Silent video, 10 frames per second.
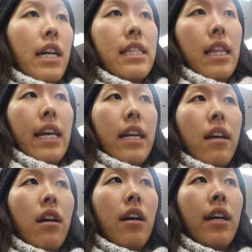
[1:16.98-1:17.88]
It's late.
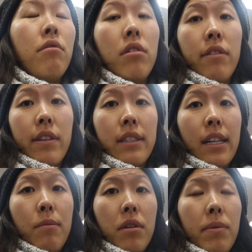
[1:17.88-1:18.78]
I had a really fun
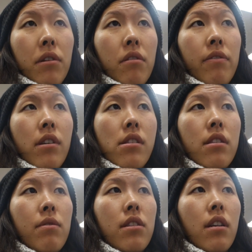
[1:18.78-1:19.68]
time with my
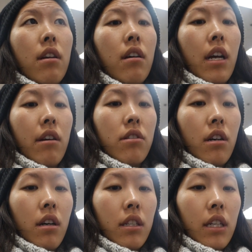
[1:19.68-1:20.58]
girlfriends. We just kind of hung out and
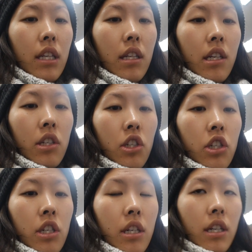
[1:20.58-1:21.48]
talked and had lunch.